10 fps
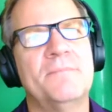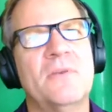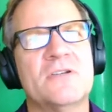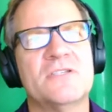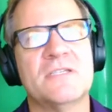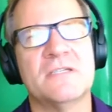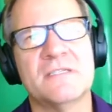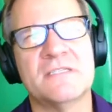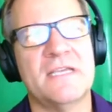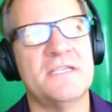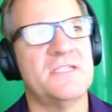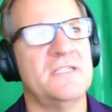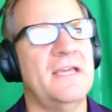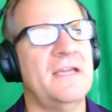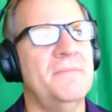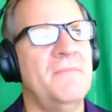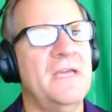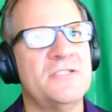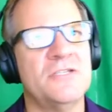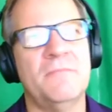personalization, like I
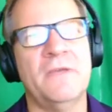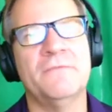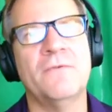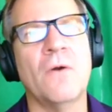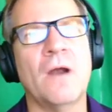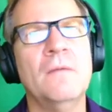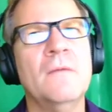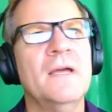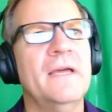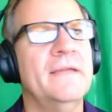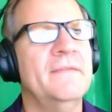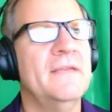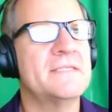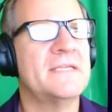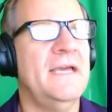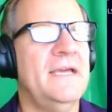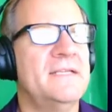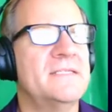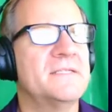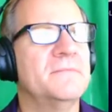mentioned before. In this
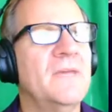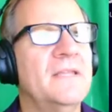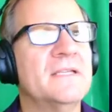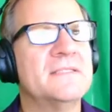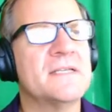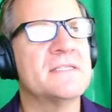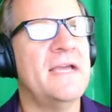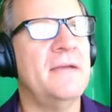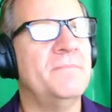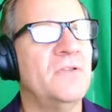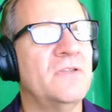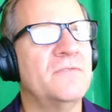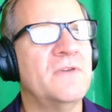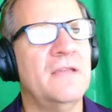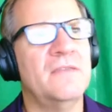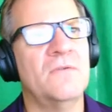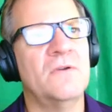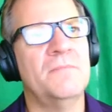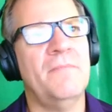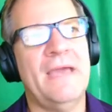case, in this example, you've got the
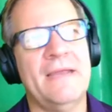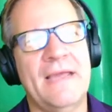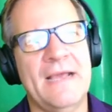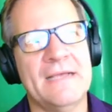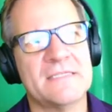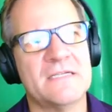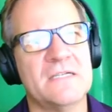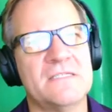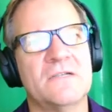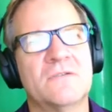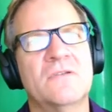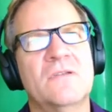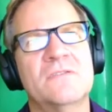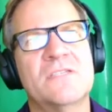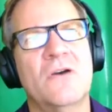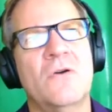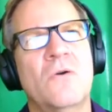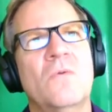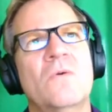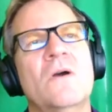word Madagascar.
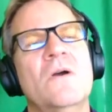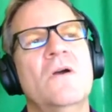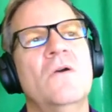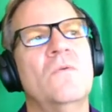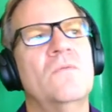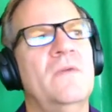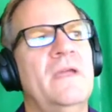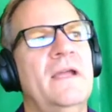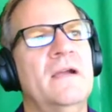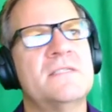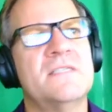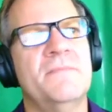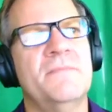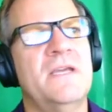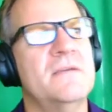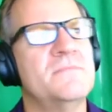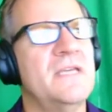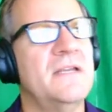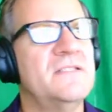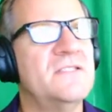So here somebody
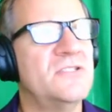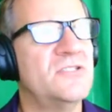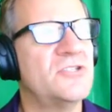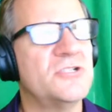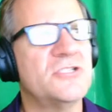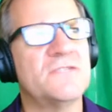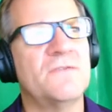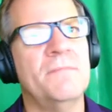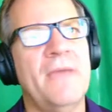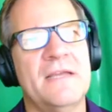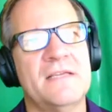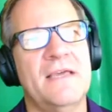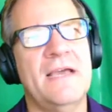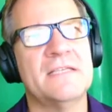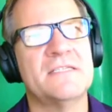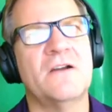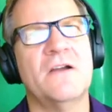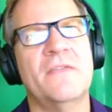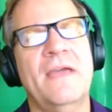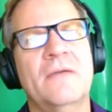comes in and searches for
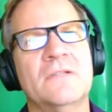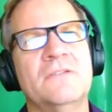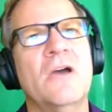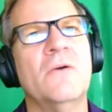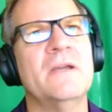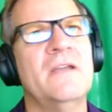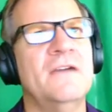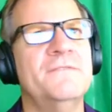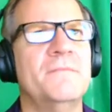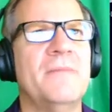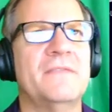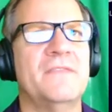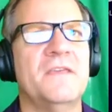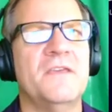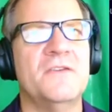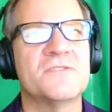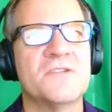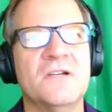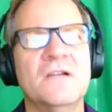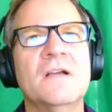Madagascar, they will know enough about the
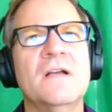user